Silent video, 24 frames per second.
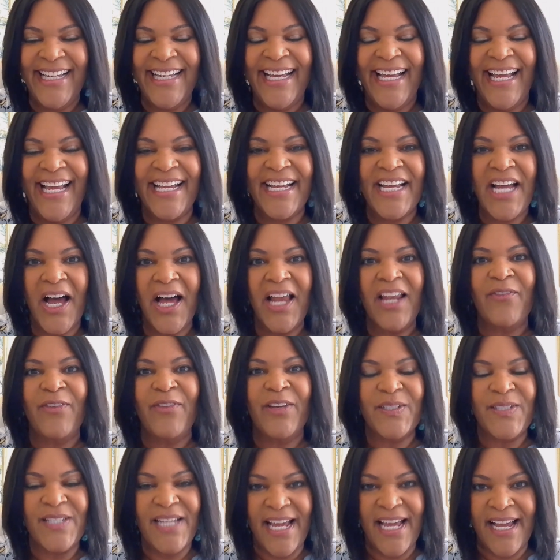In
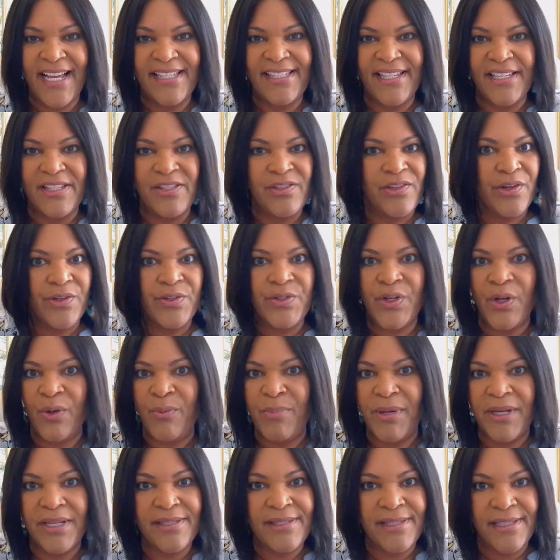Colleyville, Texas, there's no
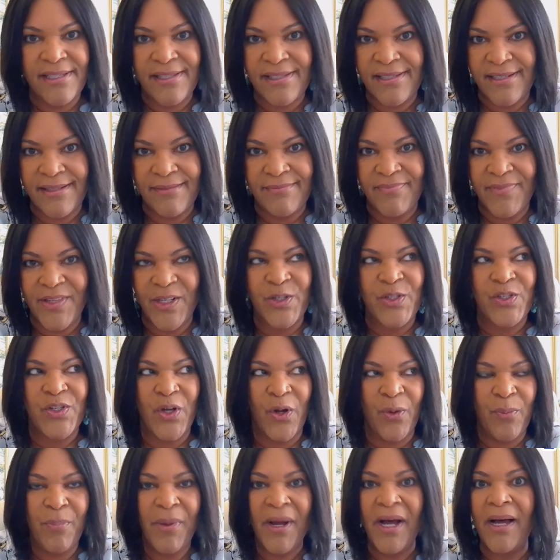bus system. There's
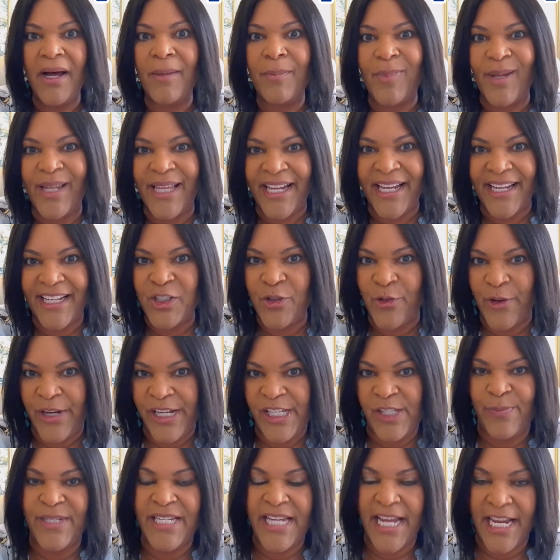no public
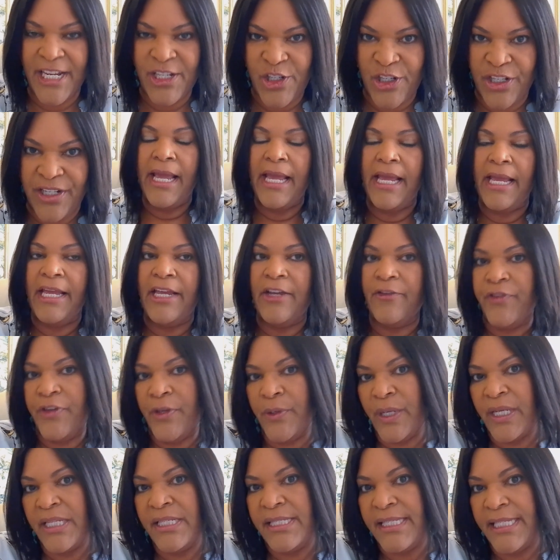transportation. If you
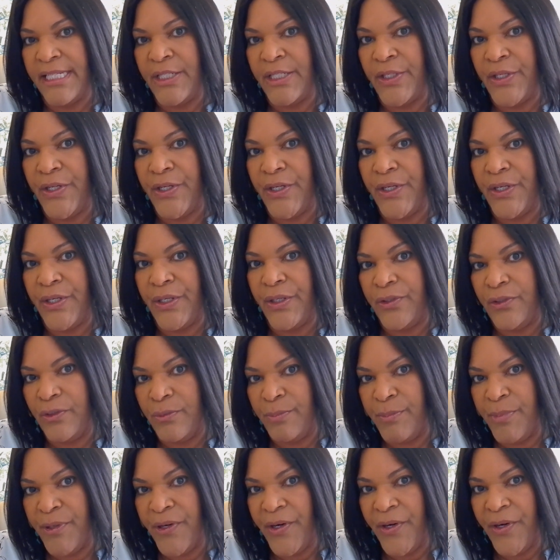consider
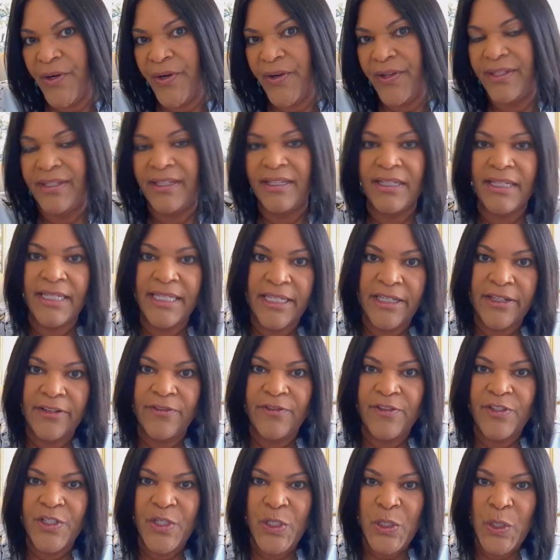Uber,
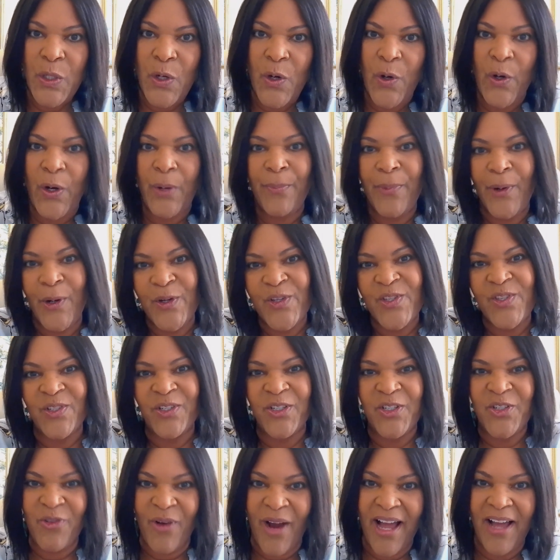Lyft, or a personal
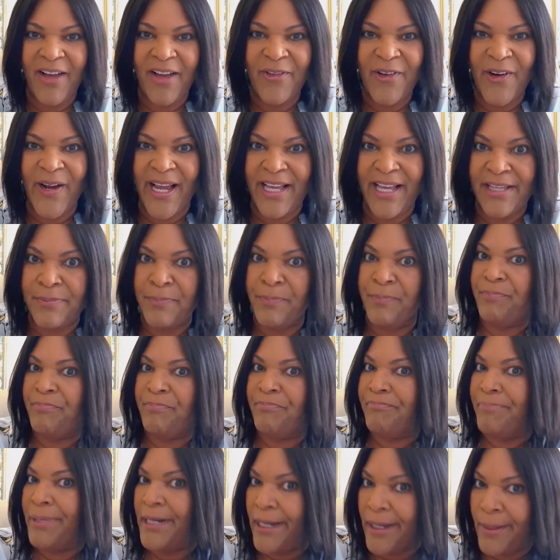driver as
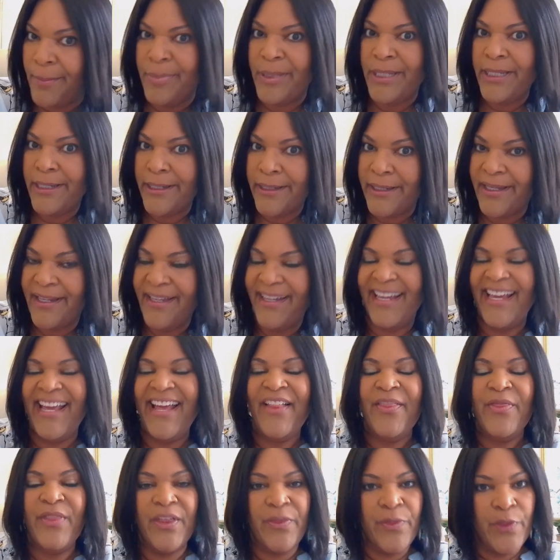public,
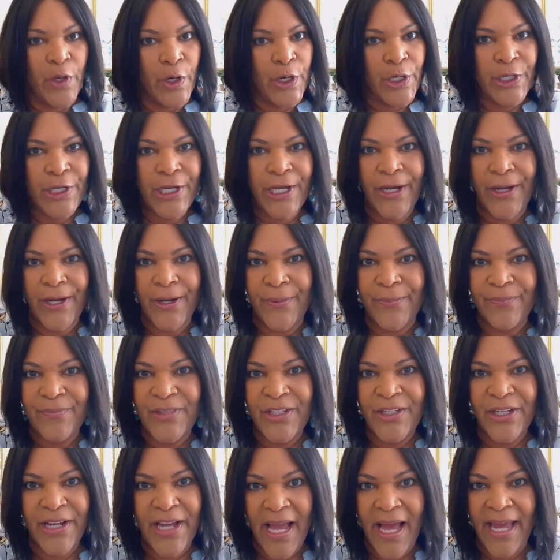then there you go.
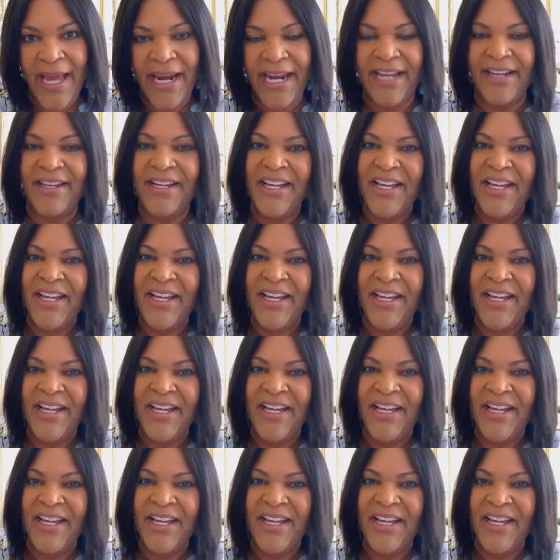You got it.